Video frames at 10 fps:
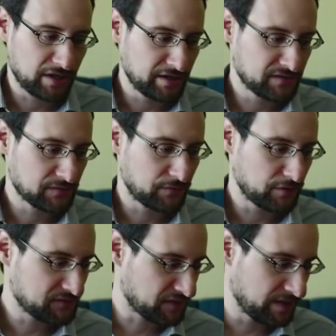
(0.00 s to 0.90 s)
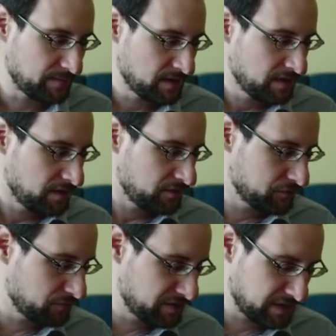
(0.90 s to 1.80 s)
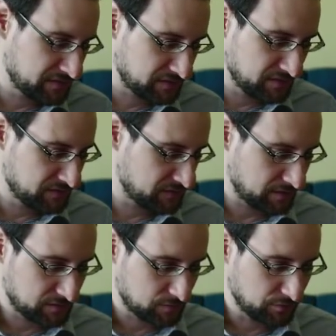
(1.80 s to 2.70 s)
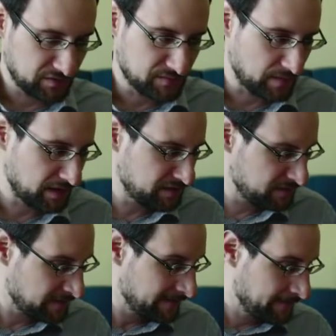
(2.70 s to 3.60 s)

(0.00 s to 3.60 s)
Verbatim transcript: I, it's the first time your guess is as good as mine.